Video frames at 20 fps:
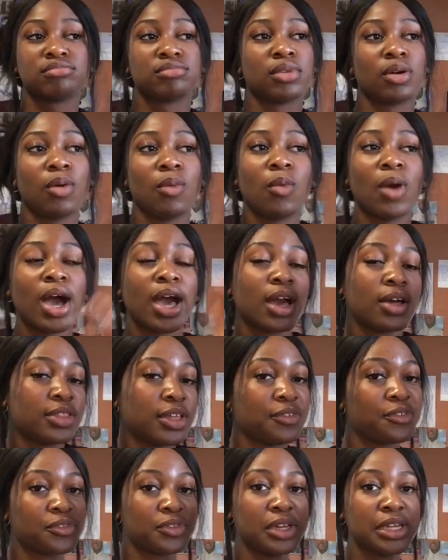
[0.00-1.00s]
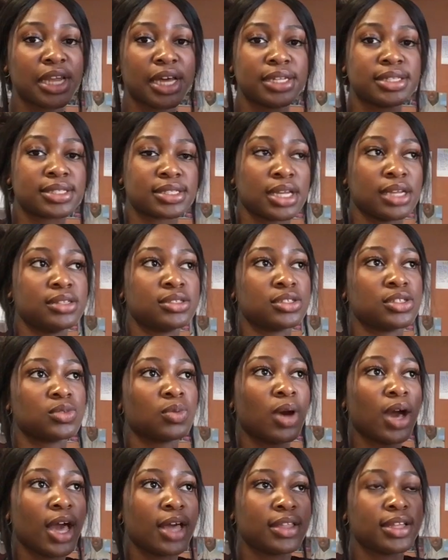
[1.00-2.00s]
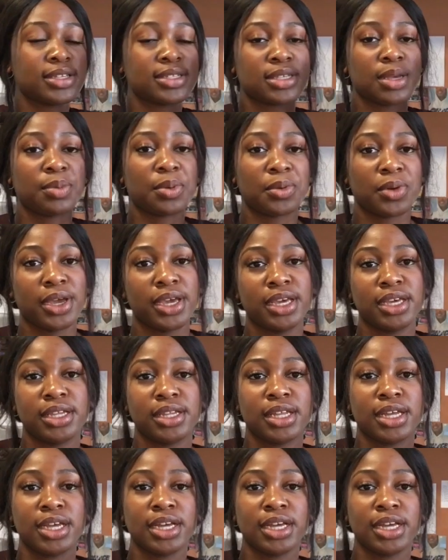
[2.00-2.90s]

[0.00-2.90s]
Why are they freeline stanzas? Why are they separated?